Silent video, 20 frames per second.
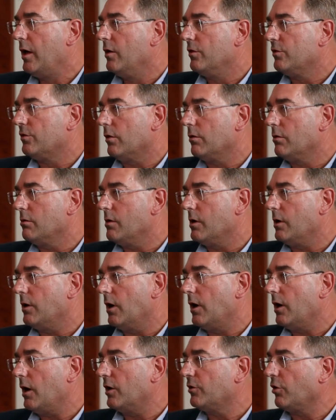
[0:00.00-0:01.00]
So
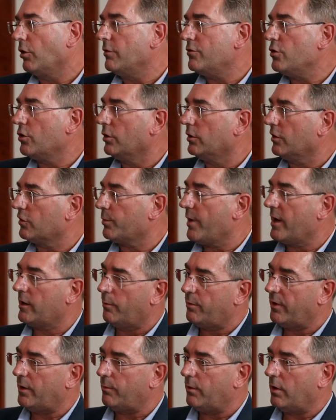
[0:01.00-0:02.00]
I don't know if you could explain a
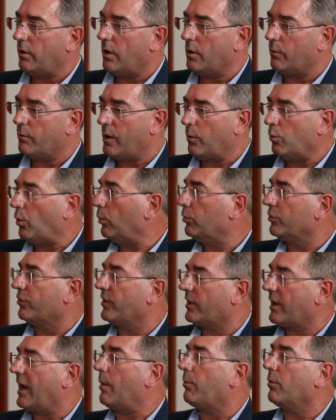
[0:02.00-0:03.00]
bit around what was
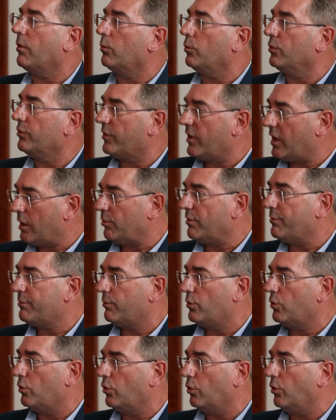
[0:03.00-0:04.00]
the gap that was there
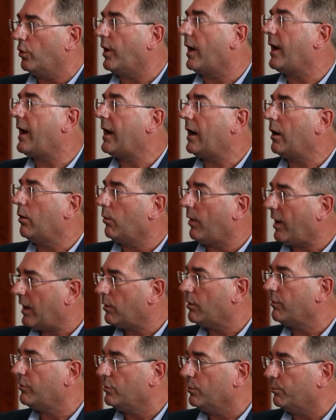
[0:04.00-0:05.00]
before, and how
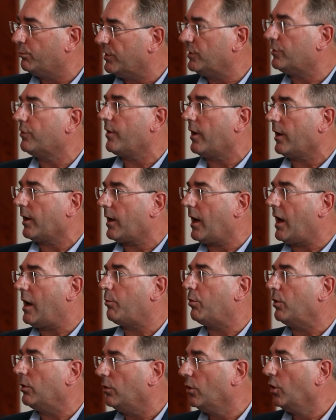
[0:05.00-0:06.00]
have you bridged that
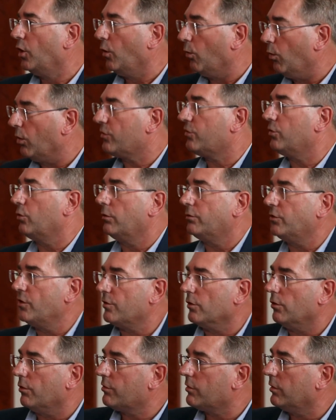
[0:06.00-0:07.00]
gap, and what sort of
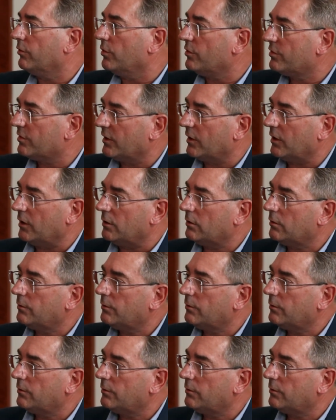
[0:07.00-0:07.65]
results have you seen?